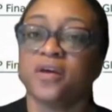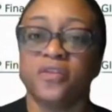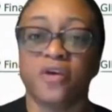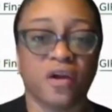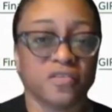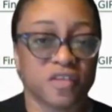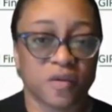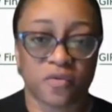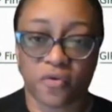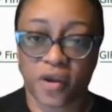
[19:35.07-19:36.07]
There are some
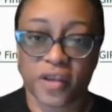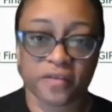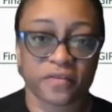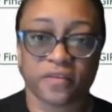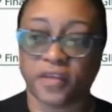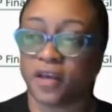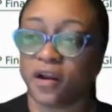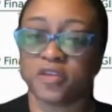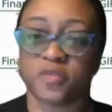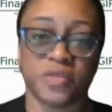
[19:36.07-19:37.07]
grants that
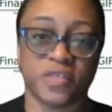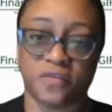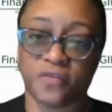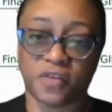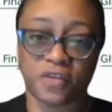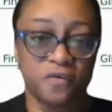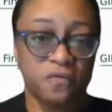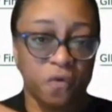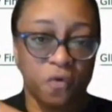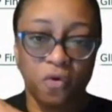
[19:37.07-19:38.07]
are specifically
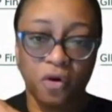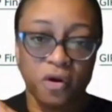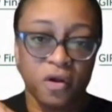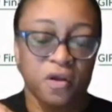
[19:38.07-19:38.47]
for,